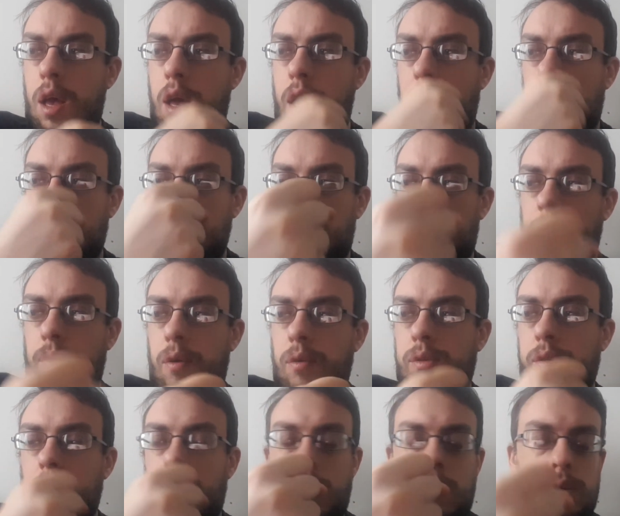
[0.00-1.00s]
because they've always
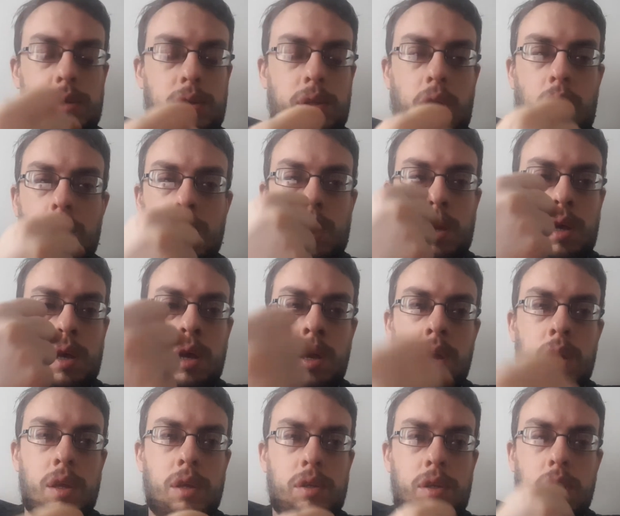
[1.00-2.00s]
got it in stock.
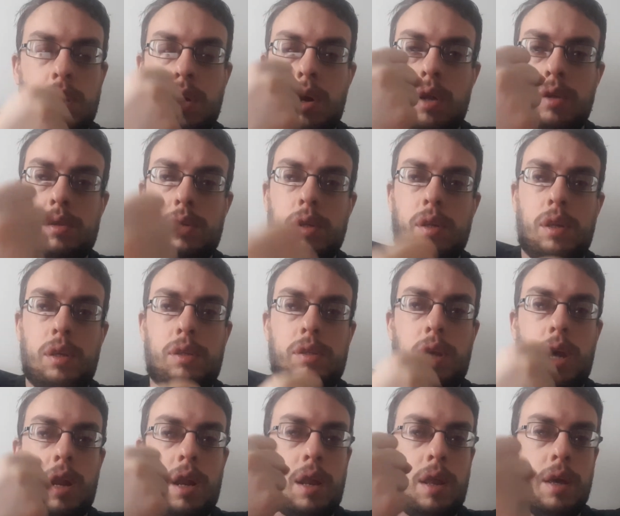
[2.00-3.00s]
So you're constantly
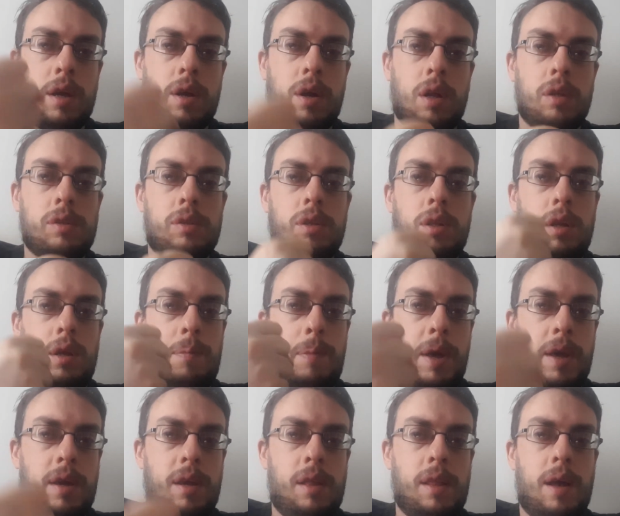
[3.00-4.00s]
selling it, constantly
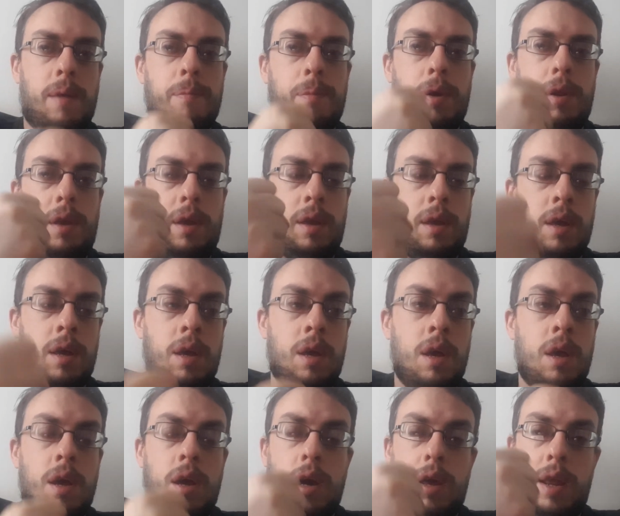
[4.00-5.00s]
making that money.
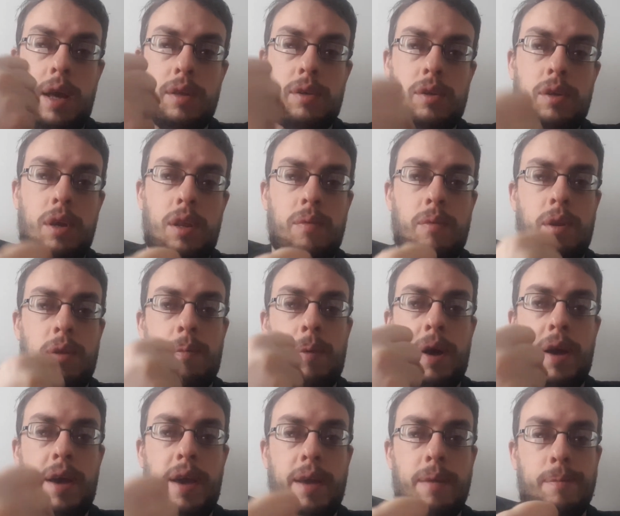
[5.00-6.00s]
And that's certainly one of
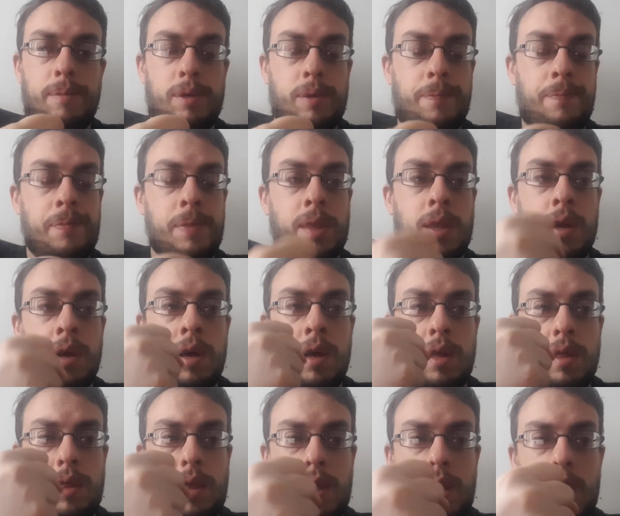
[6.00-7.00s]
my aims.
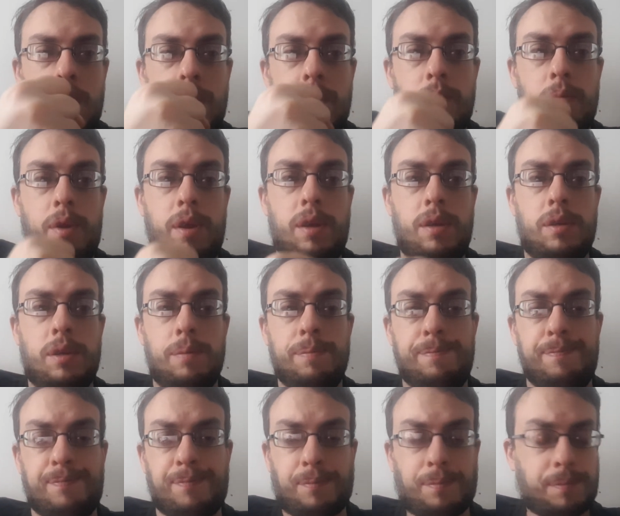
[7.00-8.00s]
The other reason
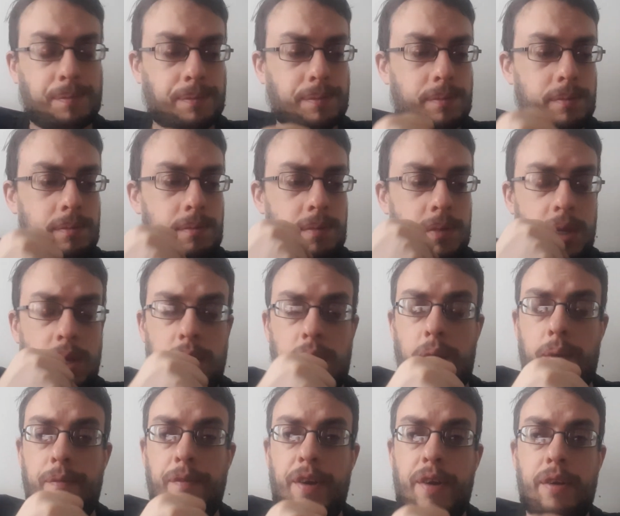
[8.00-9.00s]
that
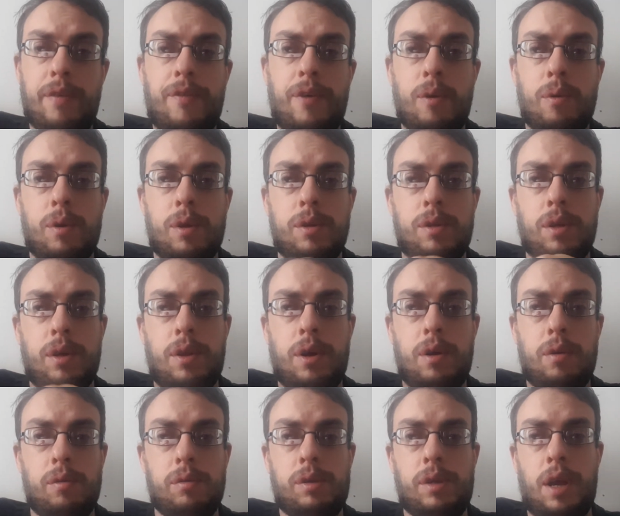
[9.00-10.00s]
I'm very focused on
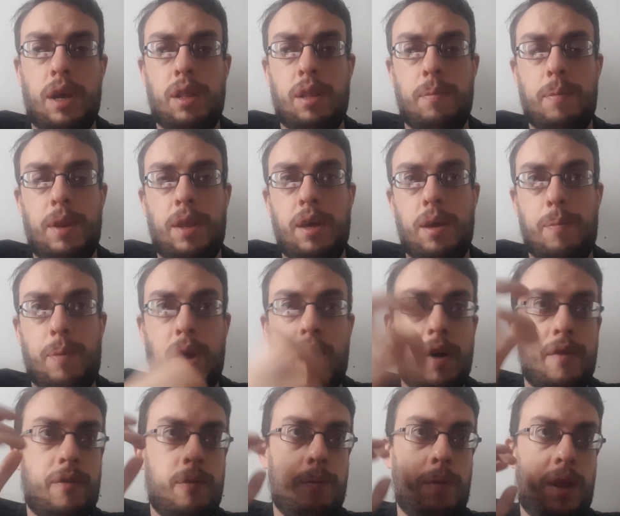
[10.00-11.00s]
wholesale at the minute,
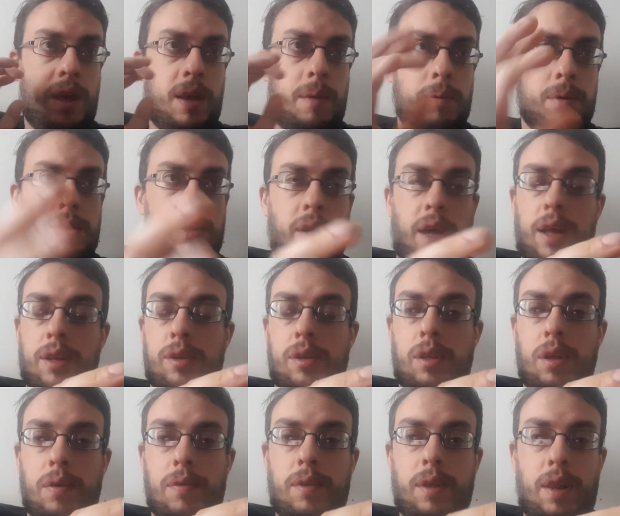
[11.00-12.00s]
apart from being able to get
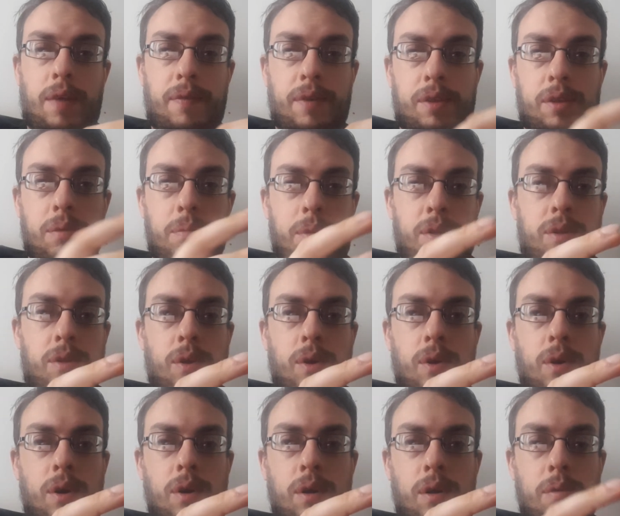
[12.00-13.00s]
stuff delivered to my
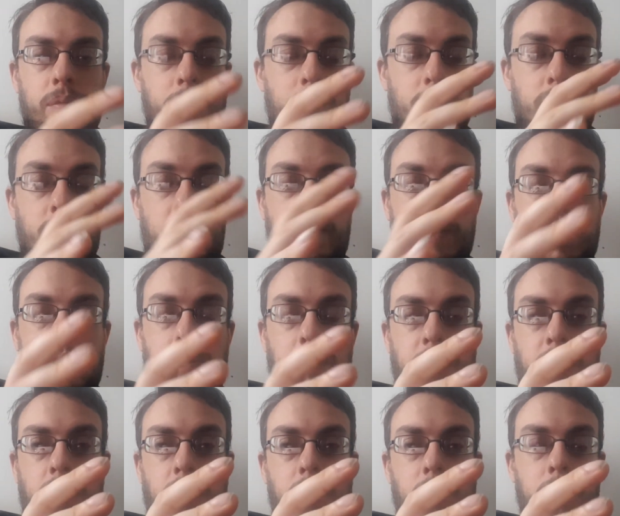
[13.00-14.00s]
store, delivered to my
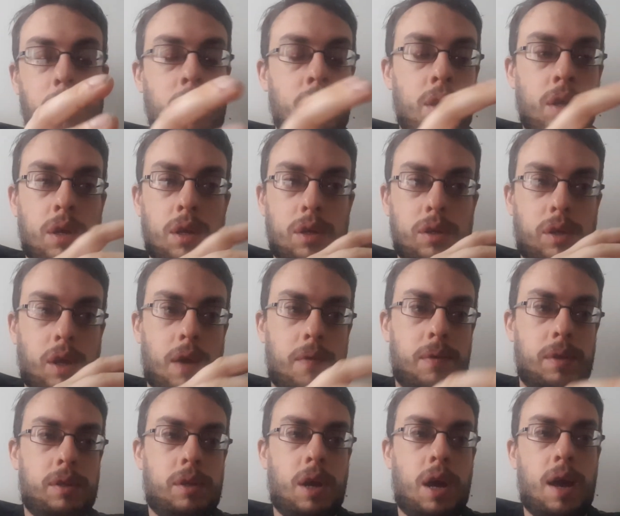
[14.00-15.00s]
home,
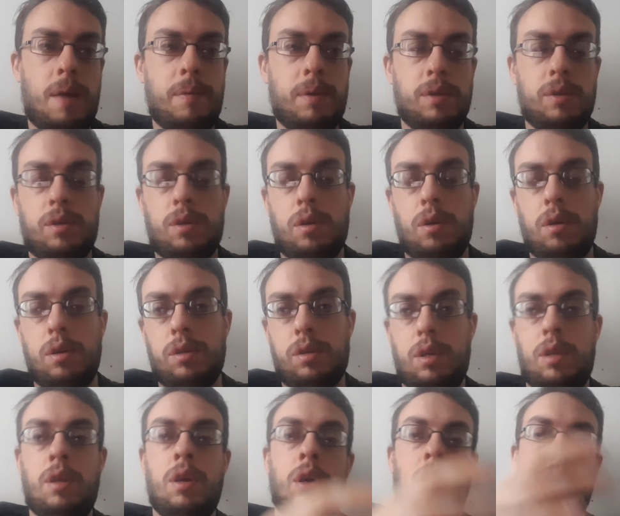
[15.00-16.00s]
saving time on sourcing,